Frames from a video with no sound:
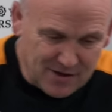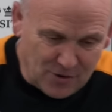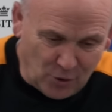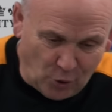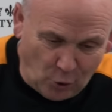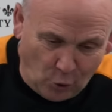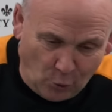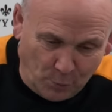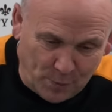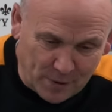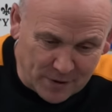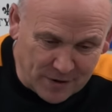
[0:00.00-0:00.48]

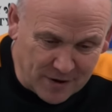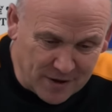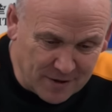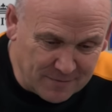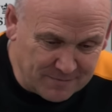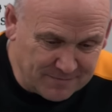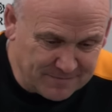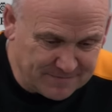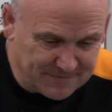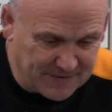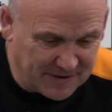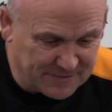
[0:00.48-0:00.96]
Open
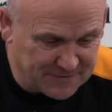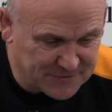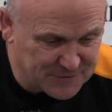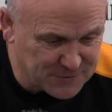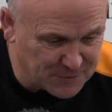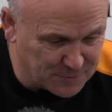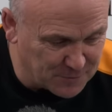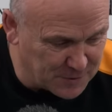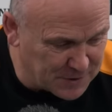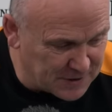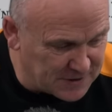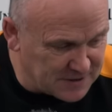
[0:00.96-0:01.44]
them, have
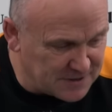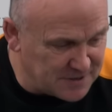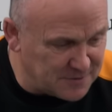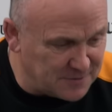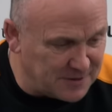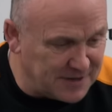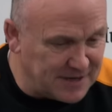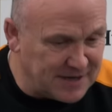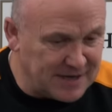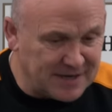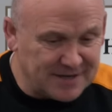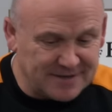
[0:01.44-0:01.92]
something
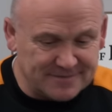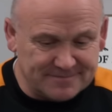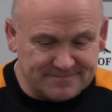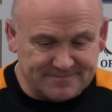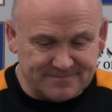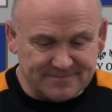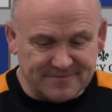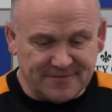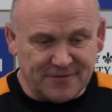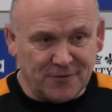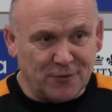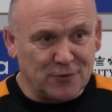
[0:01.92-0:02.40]
to eat,
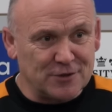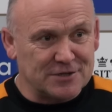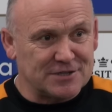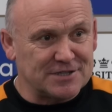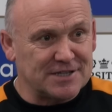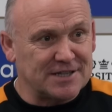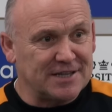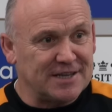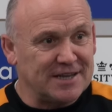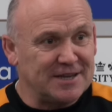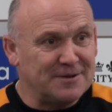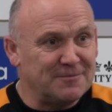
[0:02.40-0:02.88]
fall
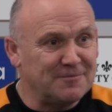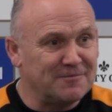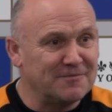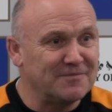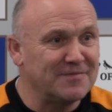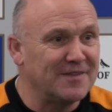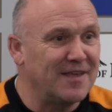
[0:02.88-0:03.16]
asleep,